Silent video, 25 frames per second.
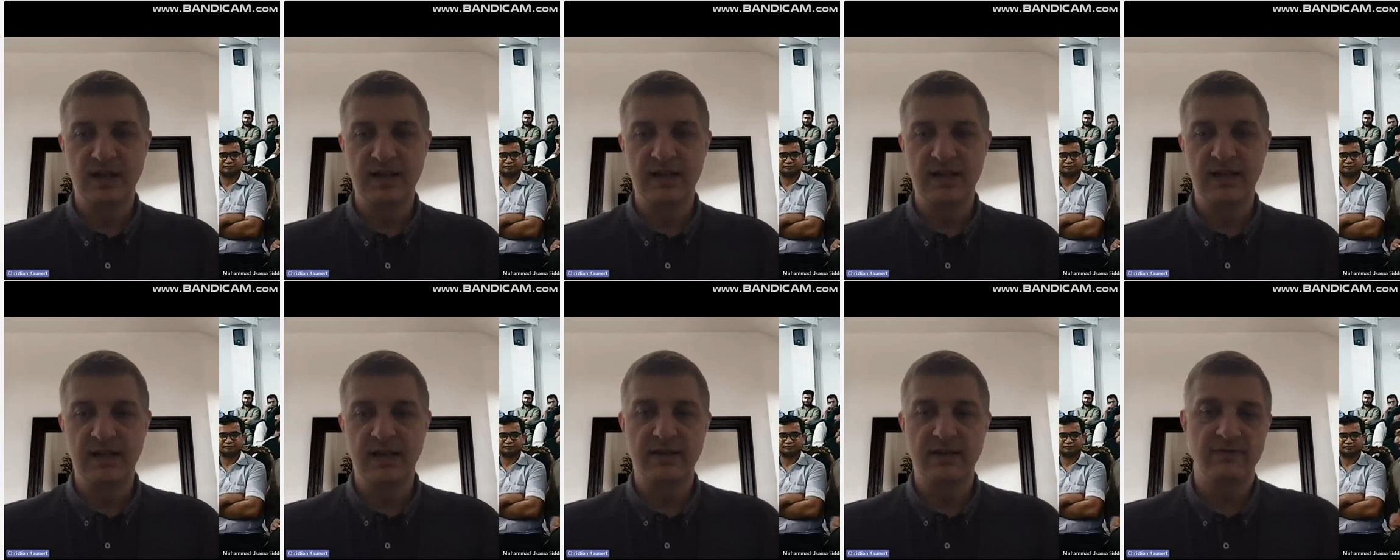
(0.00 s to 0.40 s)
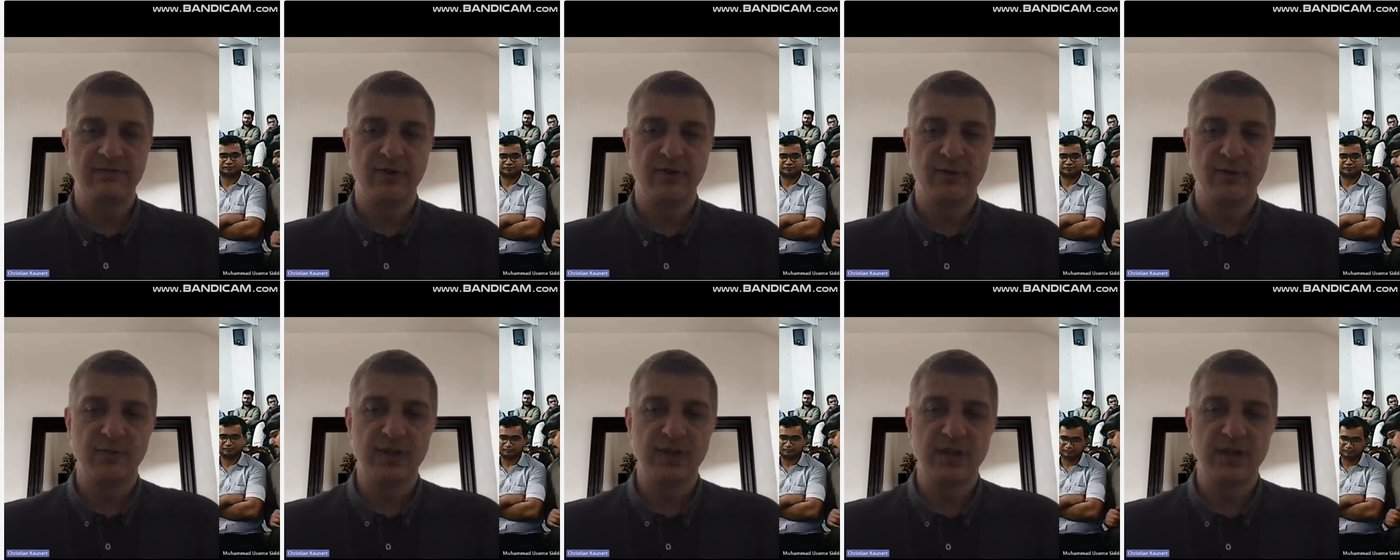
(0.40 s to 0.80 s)
And
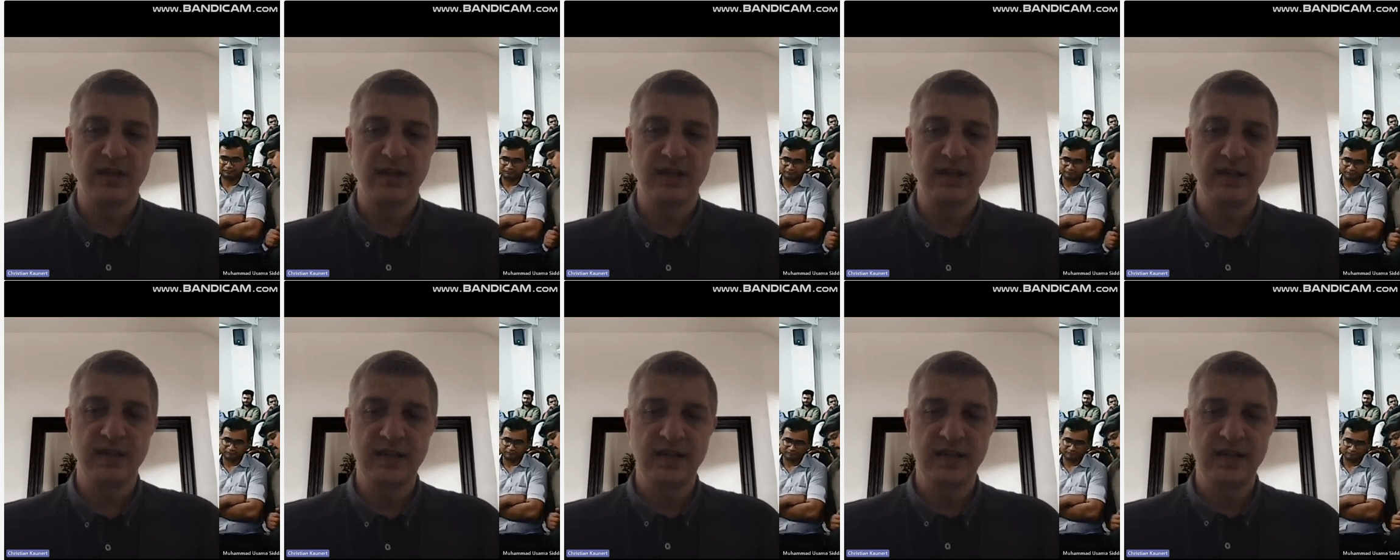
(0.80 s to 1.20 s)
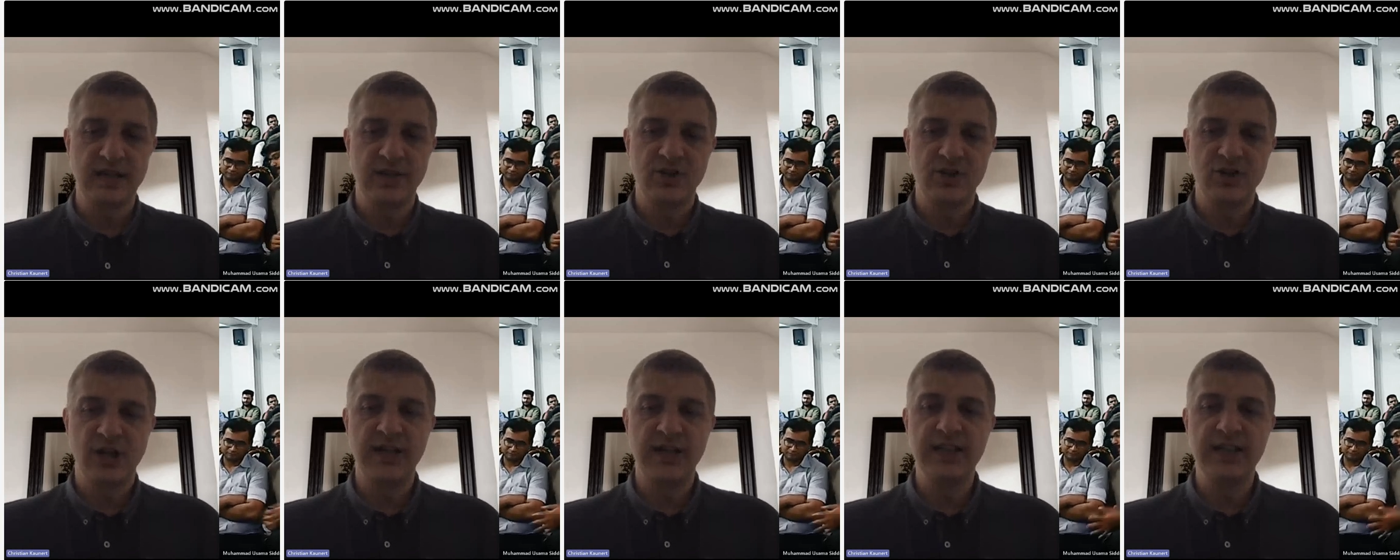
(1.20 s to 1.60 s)
from the
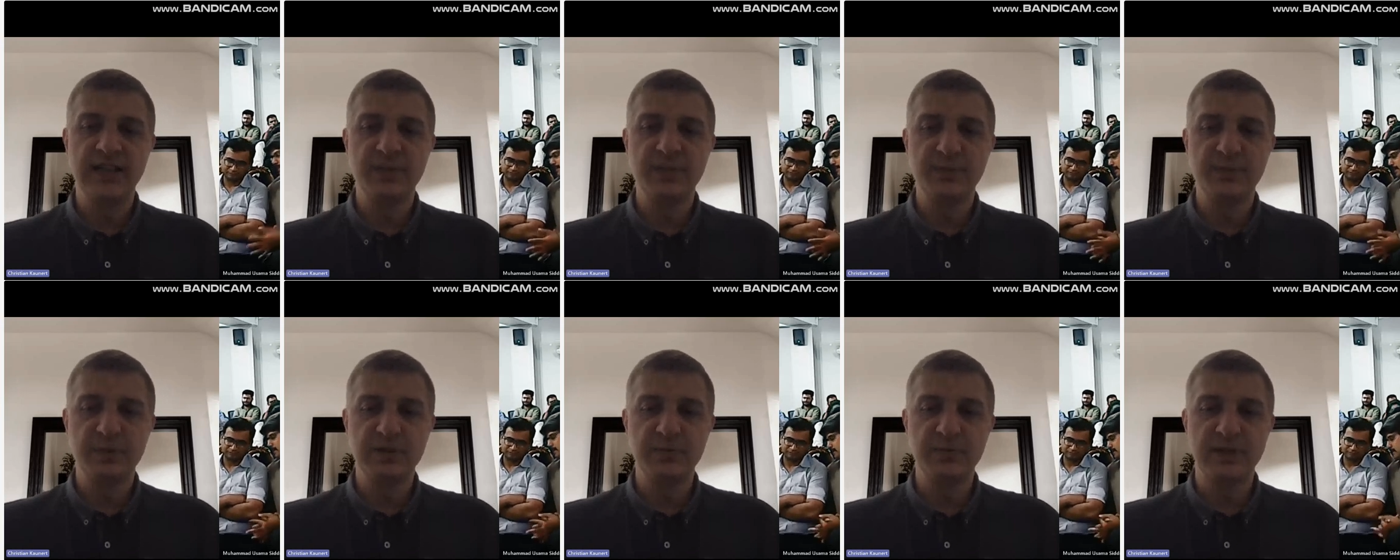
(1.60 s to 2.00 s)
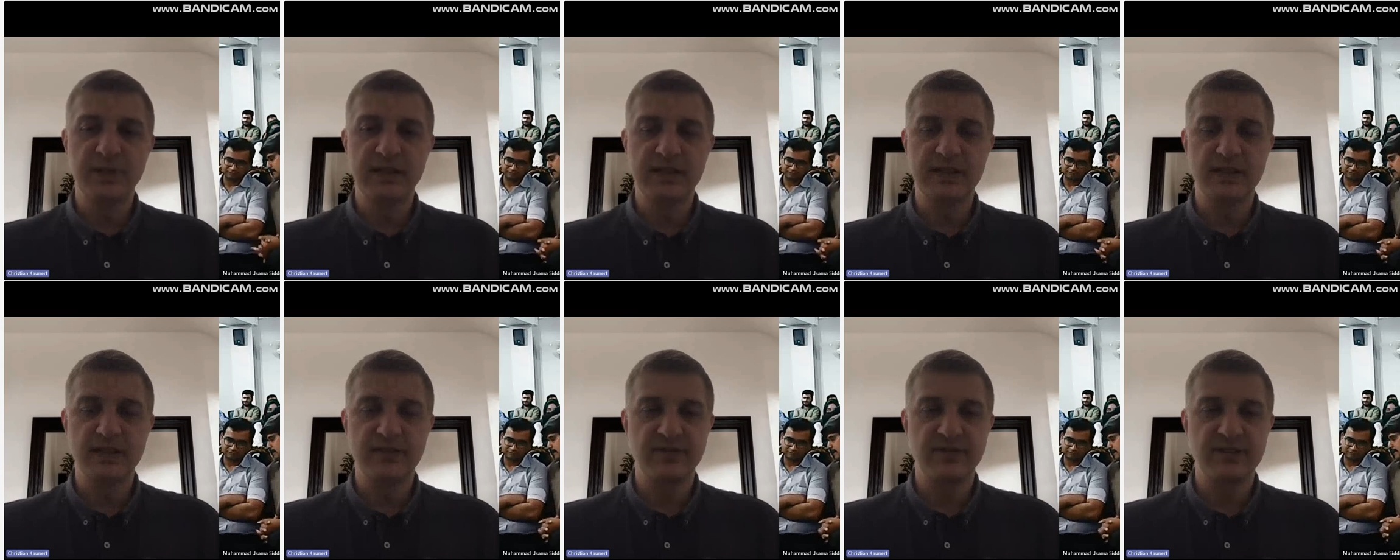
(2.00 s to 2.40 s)
Chinese
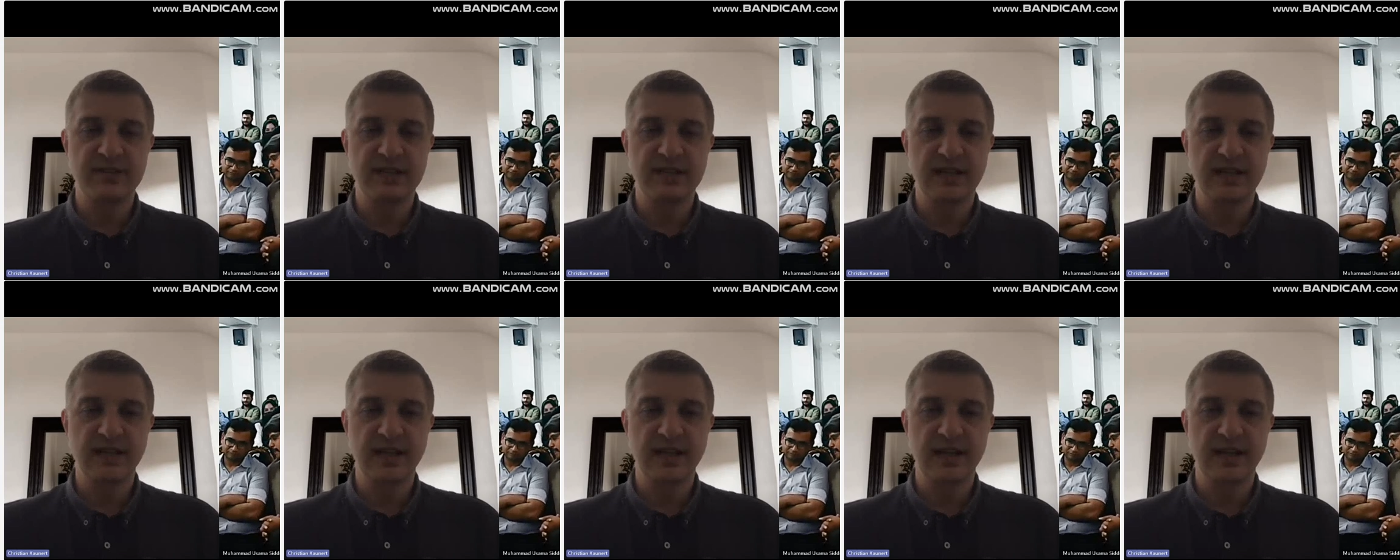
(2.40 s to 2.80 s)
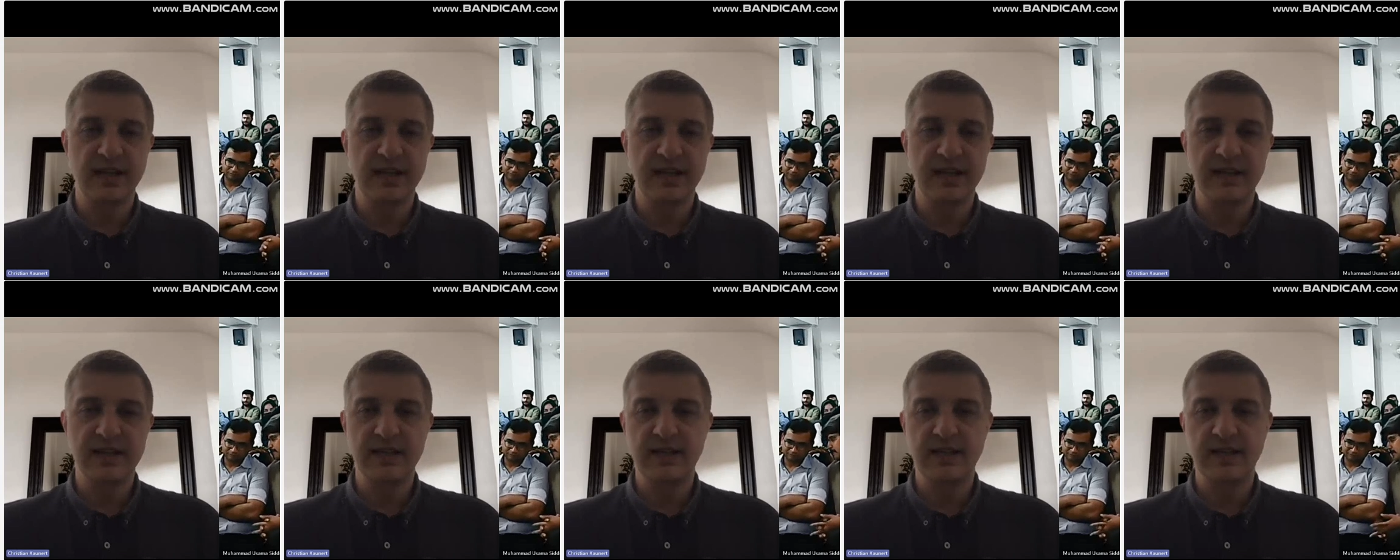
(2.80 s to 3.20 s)
perspective, it's
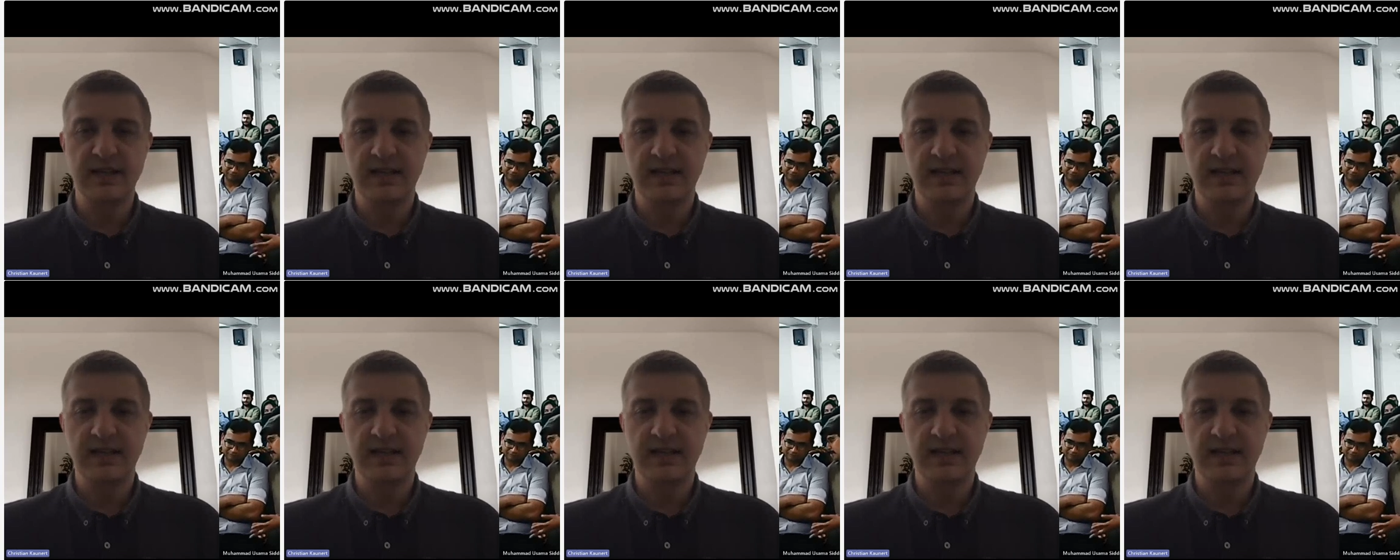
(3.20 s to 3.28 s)
clearly